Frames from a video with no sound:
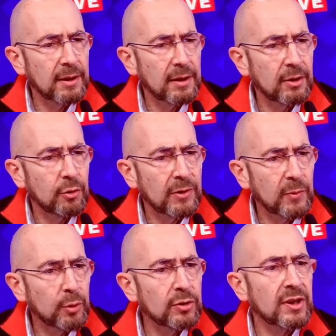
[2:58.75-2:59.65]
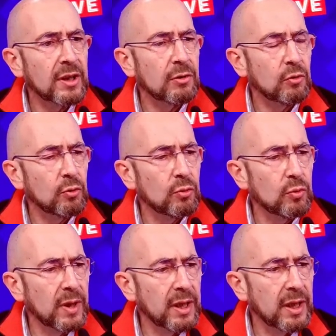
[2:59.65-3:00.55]
corresponding to
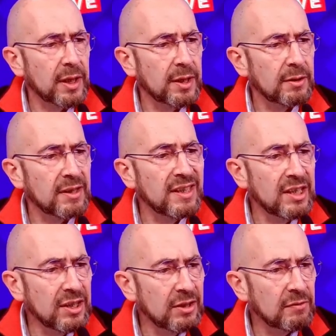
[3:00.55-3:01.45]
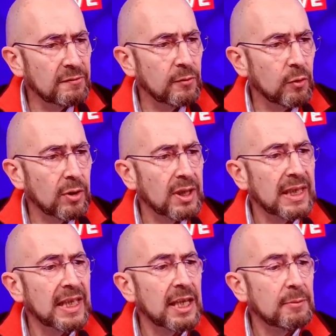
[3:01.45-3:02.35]
a need for
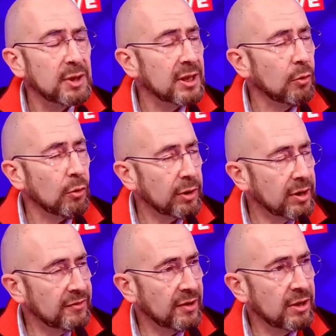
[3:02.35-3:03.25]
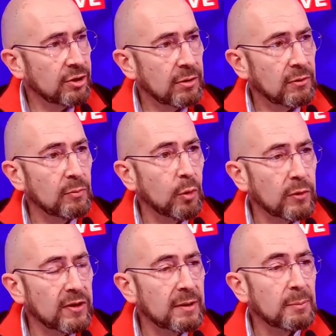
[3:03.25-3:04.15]
big organizations,
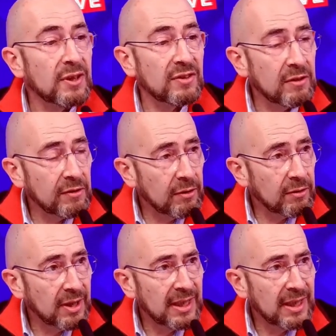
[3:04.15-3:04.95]
mostly businesses.